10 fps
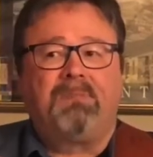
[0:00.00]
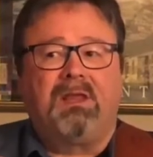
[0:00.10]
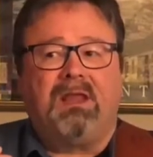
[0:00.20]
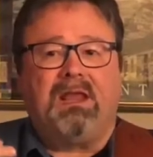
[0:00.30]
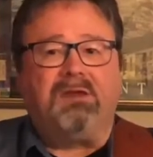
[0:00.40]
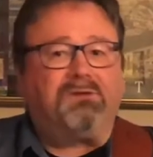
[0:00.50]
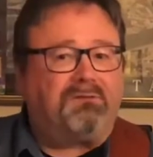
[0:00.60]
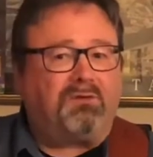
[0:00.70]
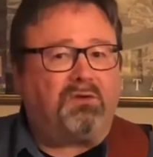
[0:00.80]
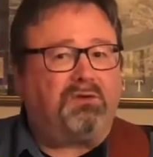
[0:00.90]

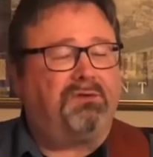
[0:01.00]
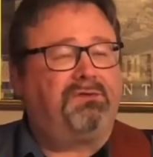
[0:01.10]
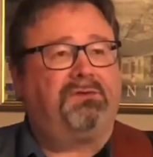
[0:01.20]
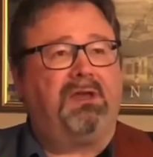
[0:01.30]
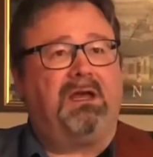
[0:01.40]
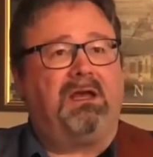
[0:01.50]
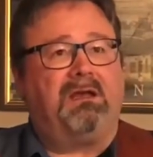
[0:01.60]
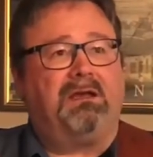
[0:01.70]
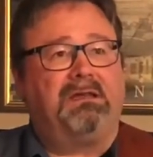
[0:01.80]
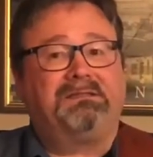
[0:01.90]
intervals,
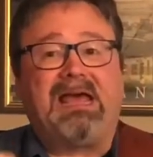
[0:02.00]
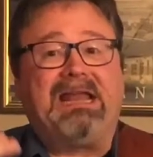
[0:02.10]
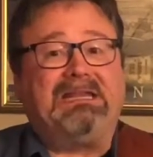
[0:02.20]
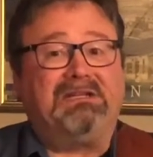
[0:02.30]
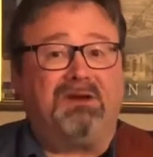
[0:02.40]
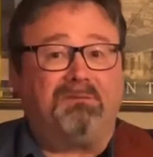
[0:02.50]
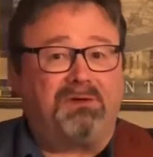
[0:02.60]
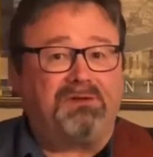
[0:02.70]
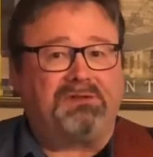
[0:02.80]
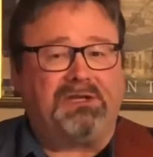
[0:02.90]
assigning
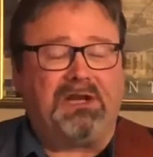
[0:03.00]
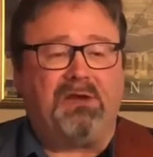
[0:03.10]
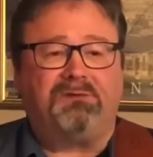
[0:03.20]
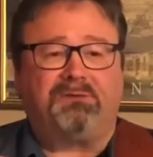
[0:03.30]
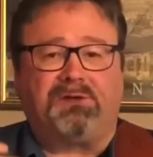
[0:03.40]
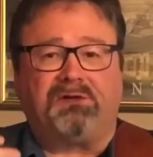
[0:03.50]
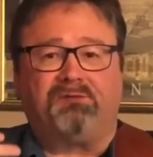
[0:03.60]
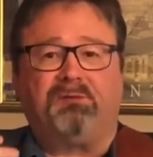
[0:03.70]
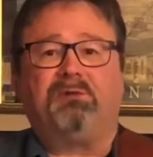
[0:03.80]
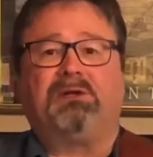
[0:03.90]
numbers to notes, because
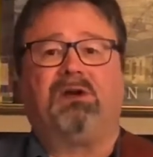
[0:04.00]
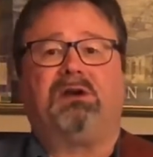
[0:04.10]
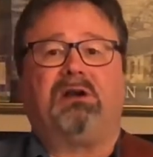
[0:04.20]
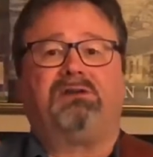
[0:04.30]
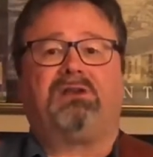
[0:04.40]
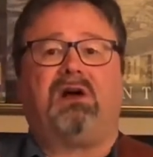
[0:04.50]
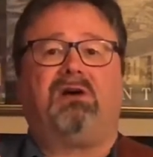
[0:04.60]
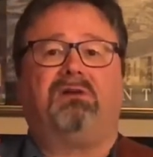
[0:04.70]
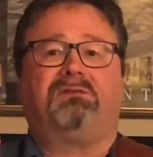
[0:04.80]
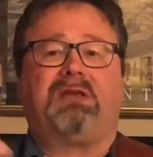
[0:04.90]
we would learn our
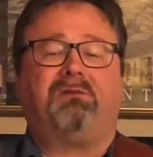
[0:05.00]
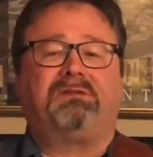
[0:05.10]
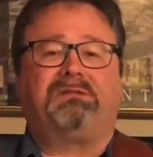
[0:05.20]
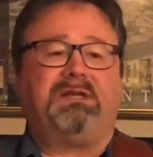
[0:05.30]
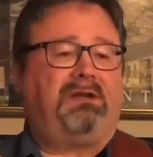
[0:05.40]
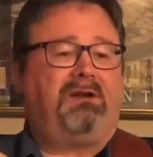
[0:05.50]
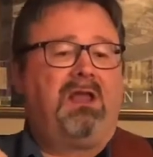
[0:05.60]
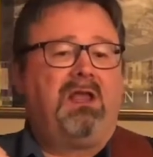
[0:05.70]
songs. I was a tenor.